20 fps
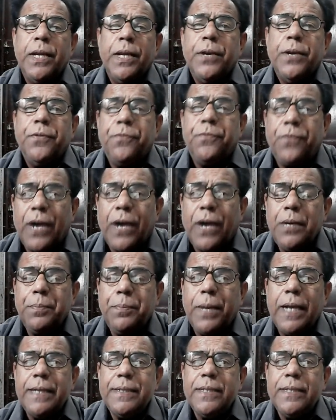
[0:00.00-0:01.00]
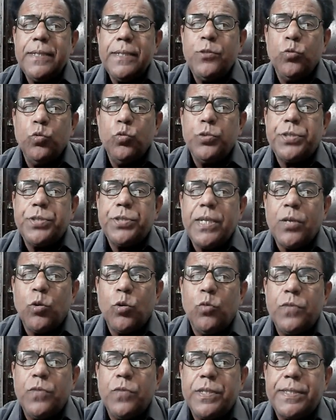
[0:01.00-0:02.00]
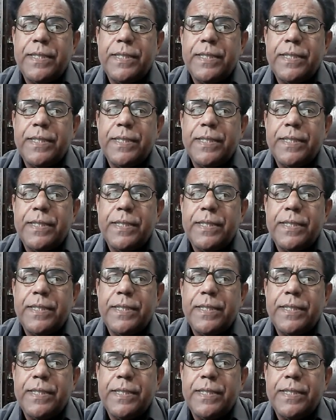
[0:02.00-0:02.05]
1 minus u square over c